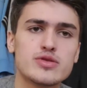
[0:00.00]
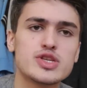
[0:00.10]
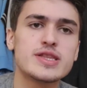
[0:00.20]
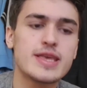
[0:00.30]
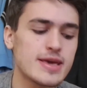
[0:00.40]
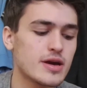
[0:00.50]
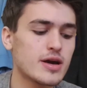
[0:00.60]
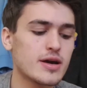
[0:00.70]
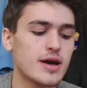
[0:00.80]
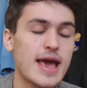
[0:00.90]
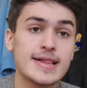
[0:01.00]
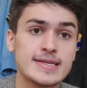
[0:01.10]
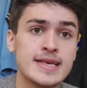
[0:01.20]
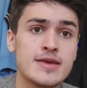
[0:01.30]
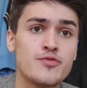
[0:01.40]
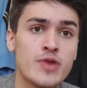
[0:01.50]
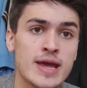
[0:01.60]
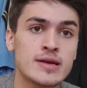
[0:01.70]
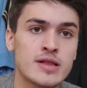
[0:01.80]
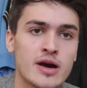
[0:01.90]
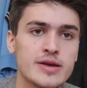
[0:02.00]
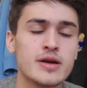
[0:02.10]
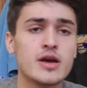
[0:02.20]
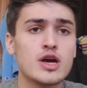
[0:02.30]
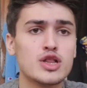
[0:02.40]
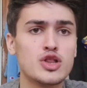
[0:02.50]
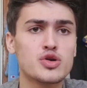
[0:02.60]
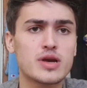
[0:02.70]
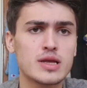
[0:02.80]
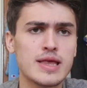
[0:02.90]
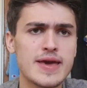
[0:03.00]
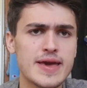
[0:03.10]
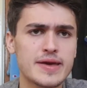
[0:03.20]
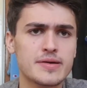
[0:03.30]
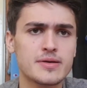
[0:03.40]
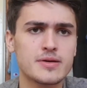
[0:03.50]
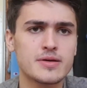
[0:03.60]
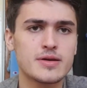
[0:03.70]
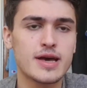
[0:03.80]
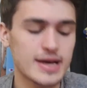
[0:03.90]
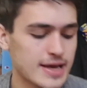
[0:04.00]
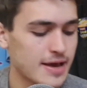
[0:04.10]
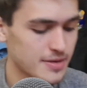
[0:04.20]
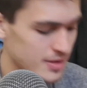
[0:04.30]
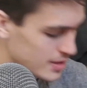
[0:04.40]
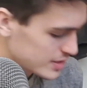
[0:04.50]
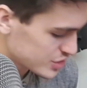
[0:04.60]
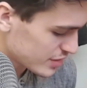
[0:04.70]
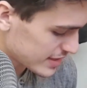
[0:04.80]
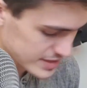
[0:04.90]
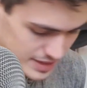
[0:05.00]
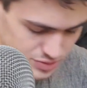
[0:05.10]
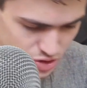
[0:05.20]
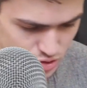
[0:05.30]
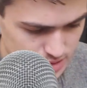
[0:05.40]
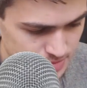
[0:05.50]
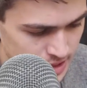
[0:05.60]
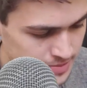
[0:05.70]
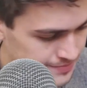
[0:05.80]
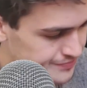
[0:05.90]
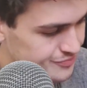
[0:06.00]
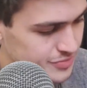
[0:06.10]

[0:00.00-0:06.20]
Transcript: To the LED ring light look clear. Okay, so that sounds good to me.